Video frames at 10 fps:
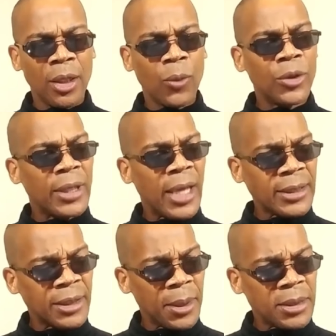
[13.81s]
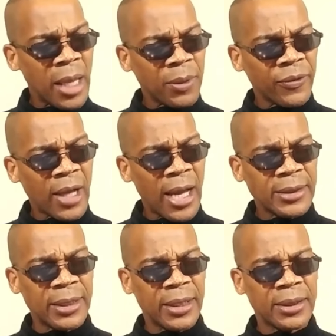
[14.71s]
When you get to the table of
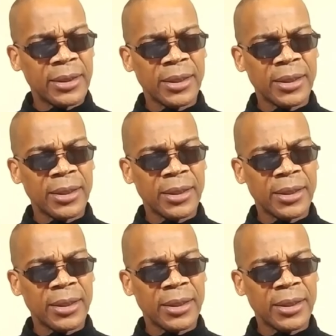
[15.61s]
contents,